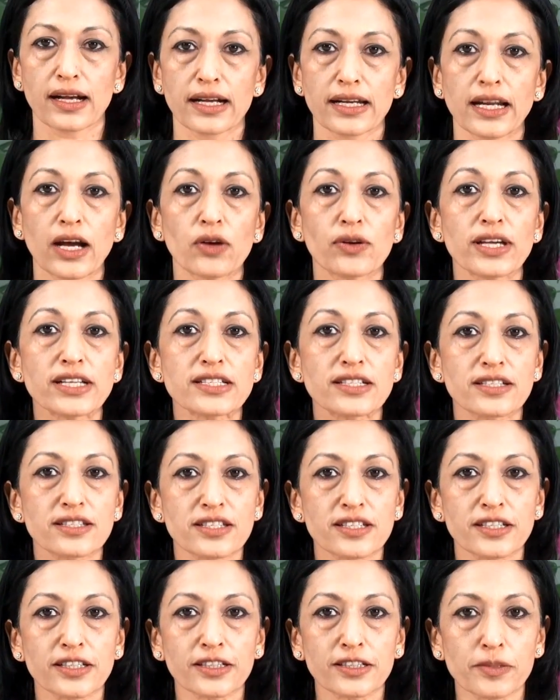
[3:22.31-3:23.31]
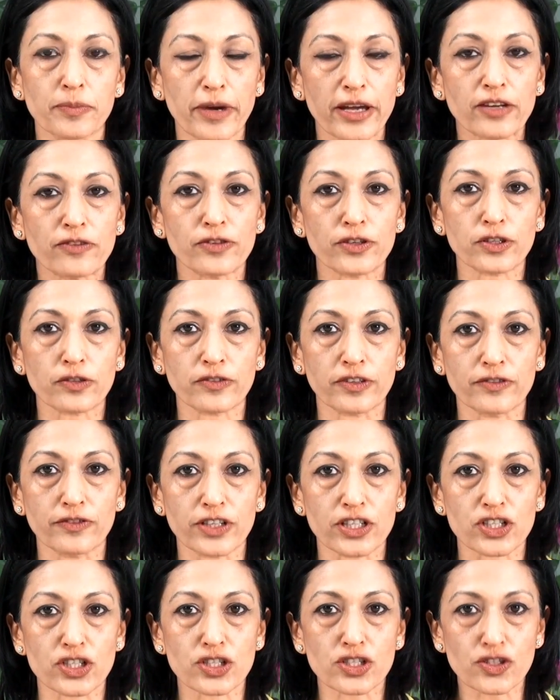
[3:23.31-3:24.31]
Now let's consider the benefit of
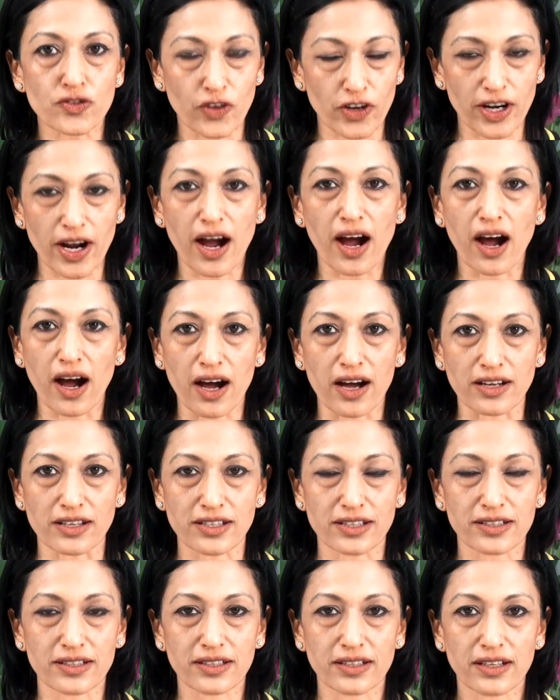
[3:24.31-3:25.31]
inversions for our heart.